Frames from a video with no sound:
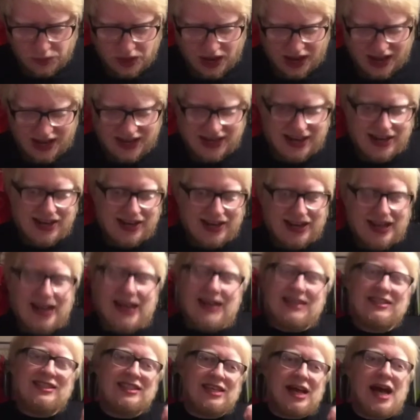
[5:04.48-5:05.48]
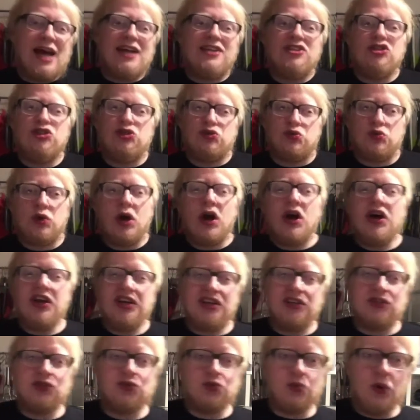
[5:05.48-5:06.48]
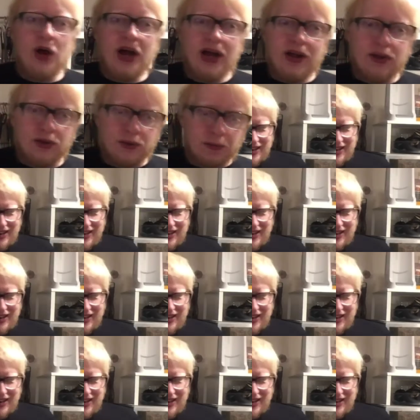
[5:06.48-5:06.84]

And a tad dry as well.